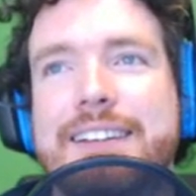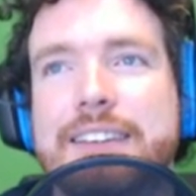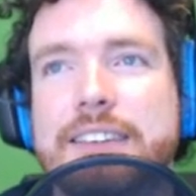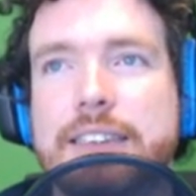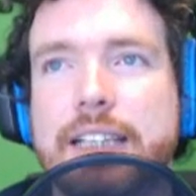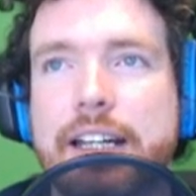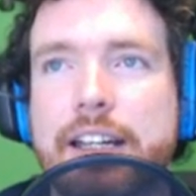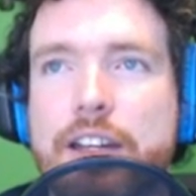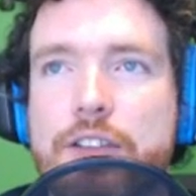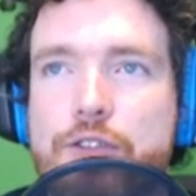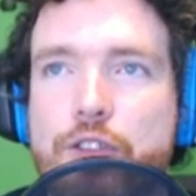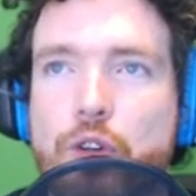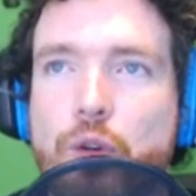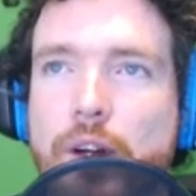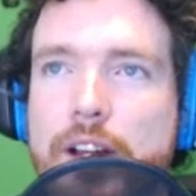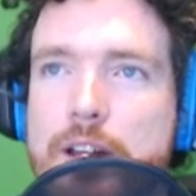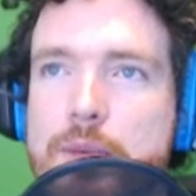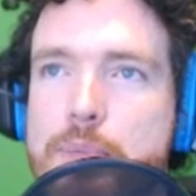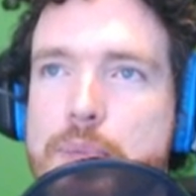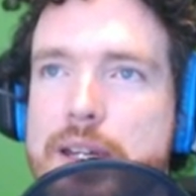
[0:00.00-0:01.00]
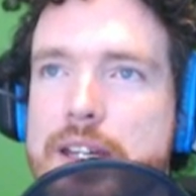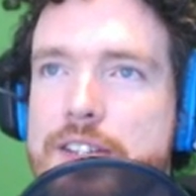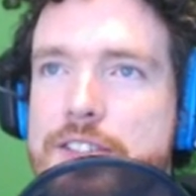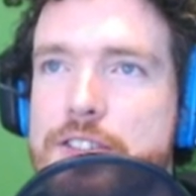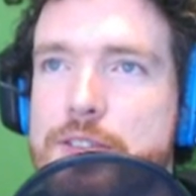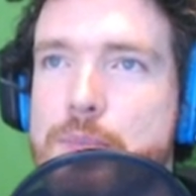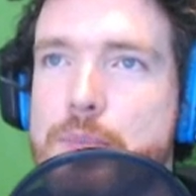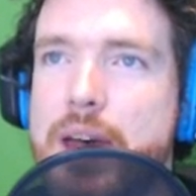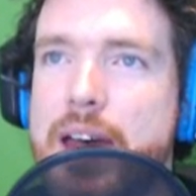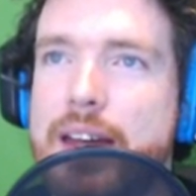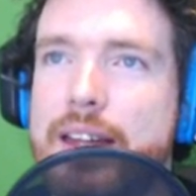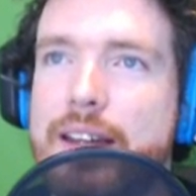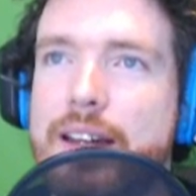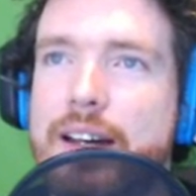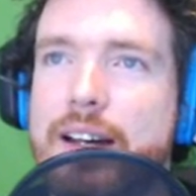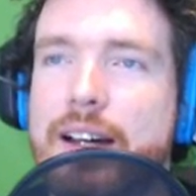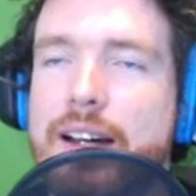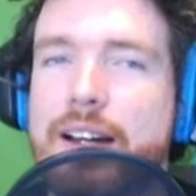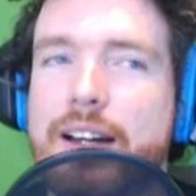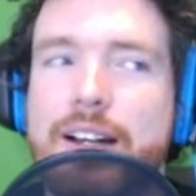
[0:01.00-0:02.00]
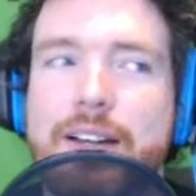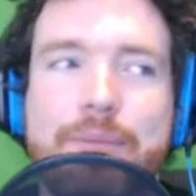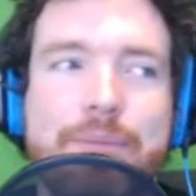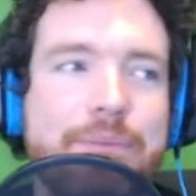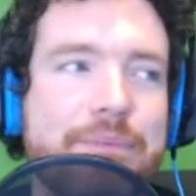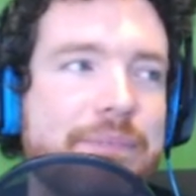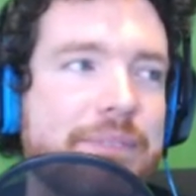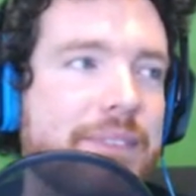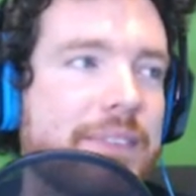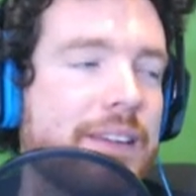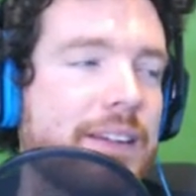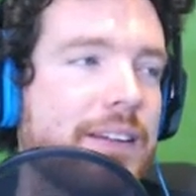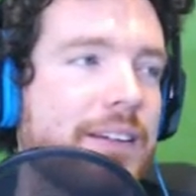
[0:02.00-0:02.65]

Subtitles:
It's like if Greenpeace met,